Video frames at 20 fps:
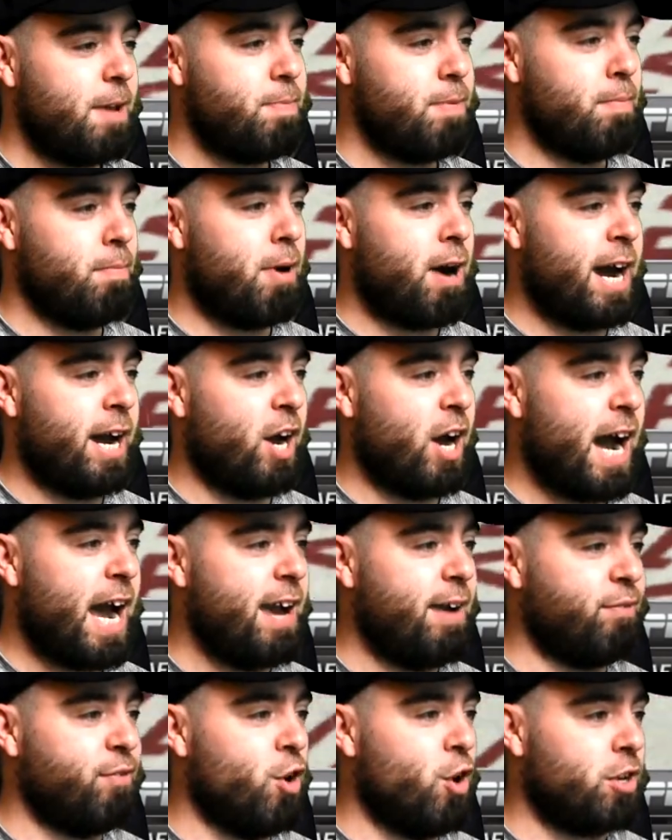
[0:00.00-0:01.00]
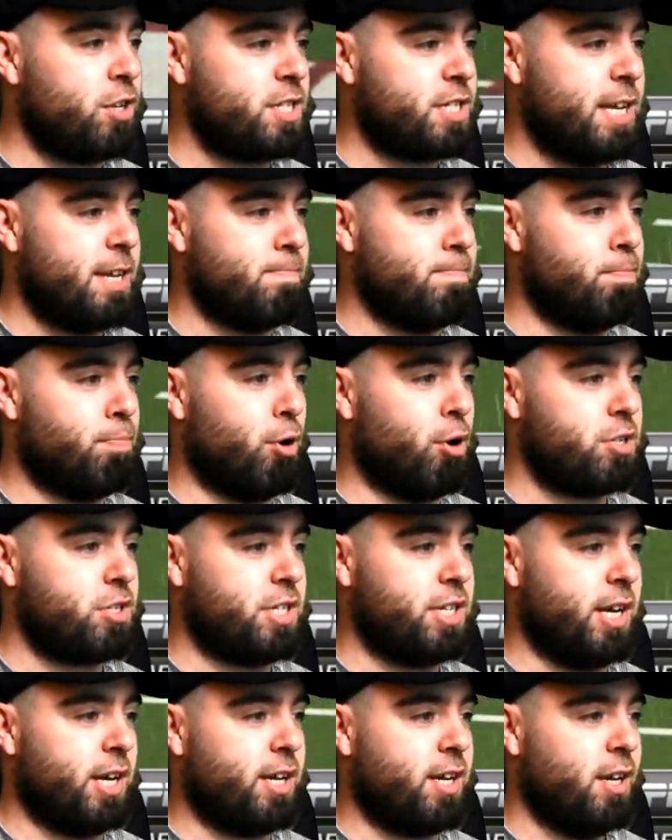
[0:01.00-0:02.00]
Keep in mind, I have not seen
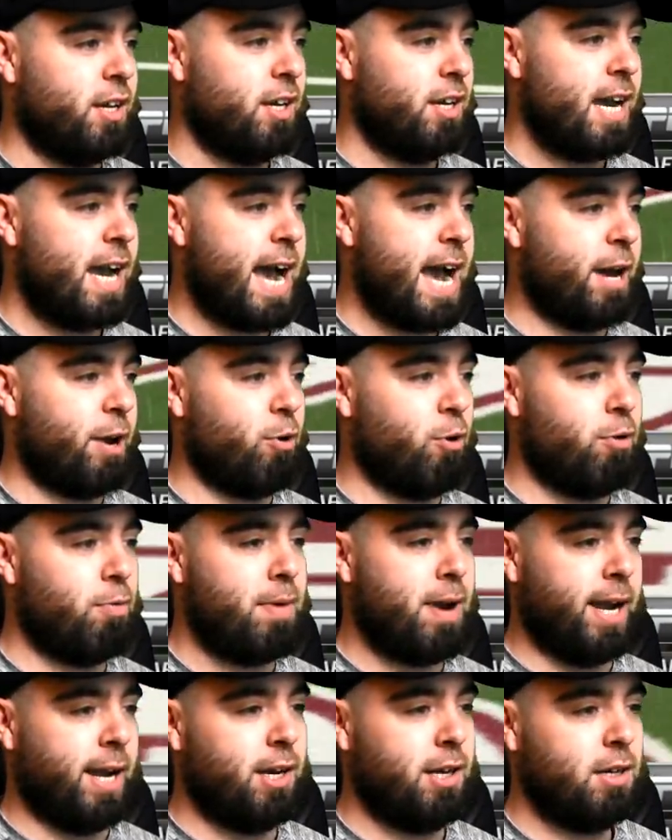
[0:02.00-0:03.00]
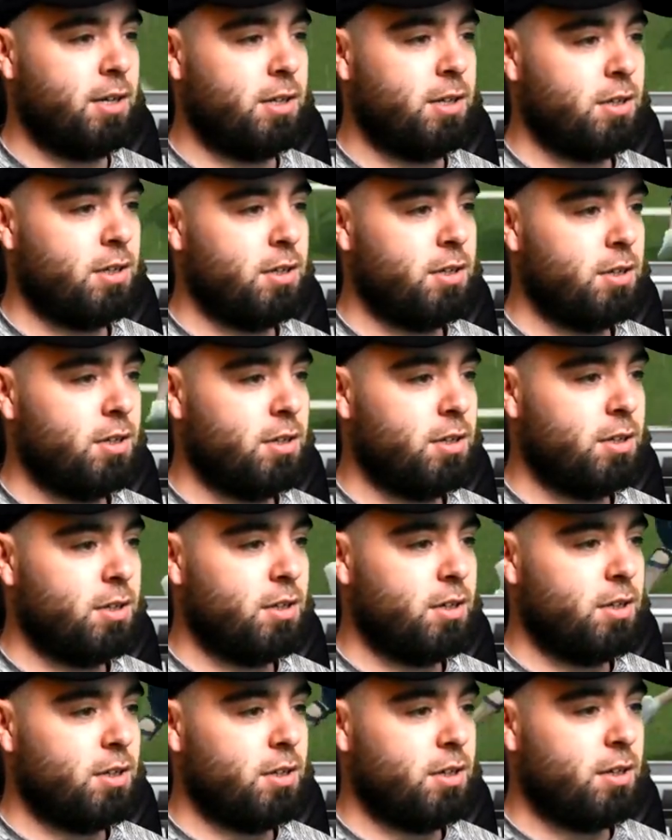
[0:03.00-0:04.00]
Bostic at all, mate.
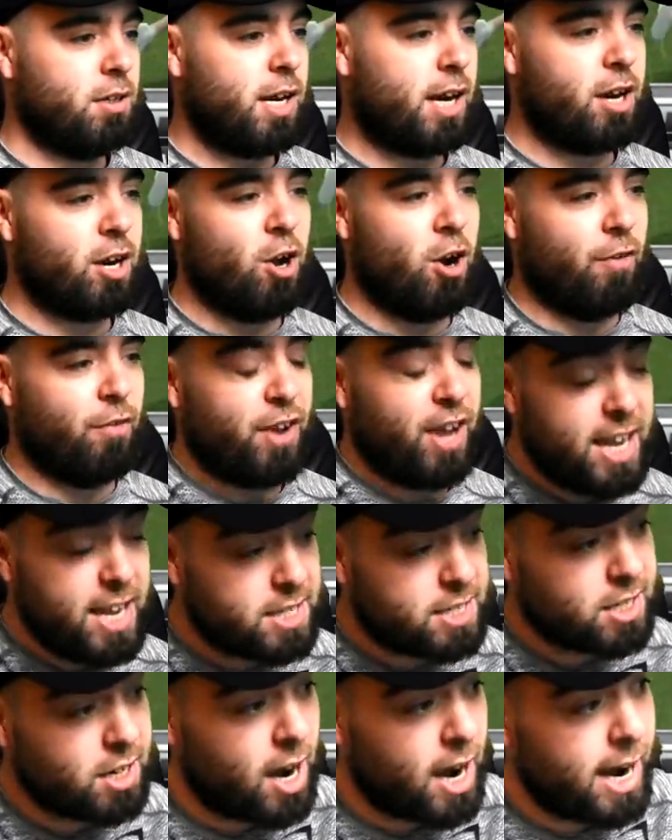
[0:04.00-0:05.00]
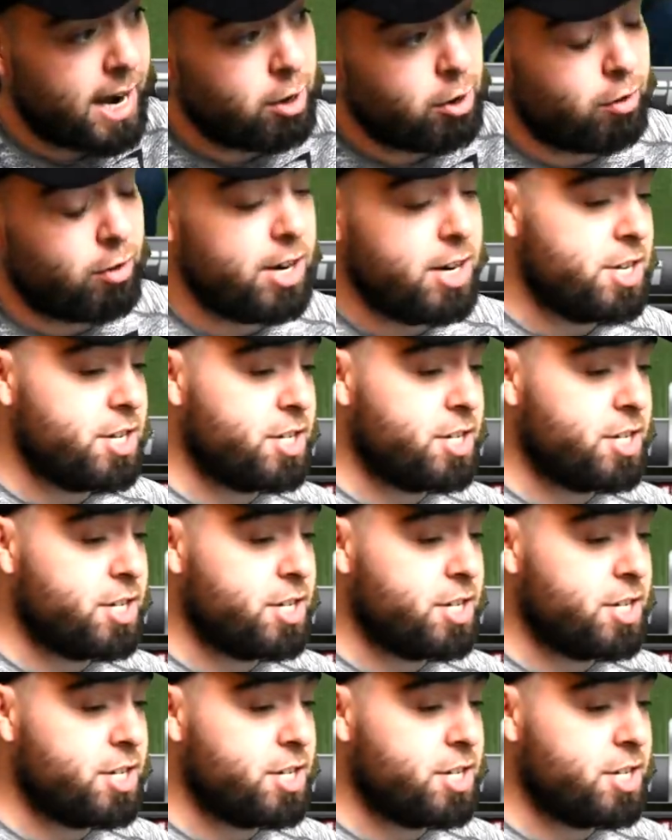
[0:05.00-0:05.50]
I don't know if he's tired or